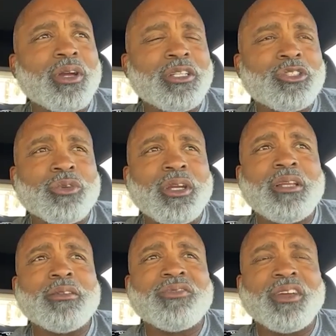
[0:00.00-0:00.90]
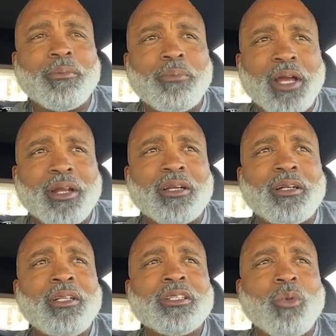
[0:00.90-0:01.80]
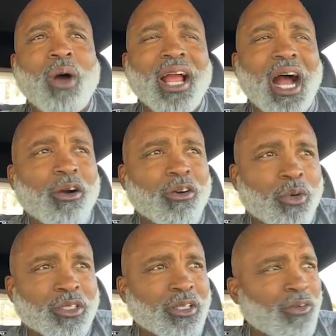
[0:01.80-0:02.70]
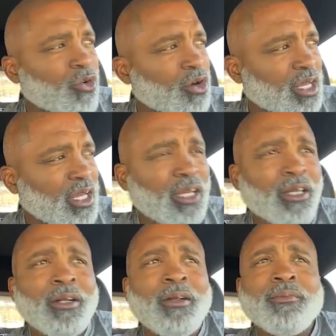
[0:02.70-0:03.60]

injury and he's feeling better. Dwight Howard was a rookie.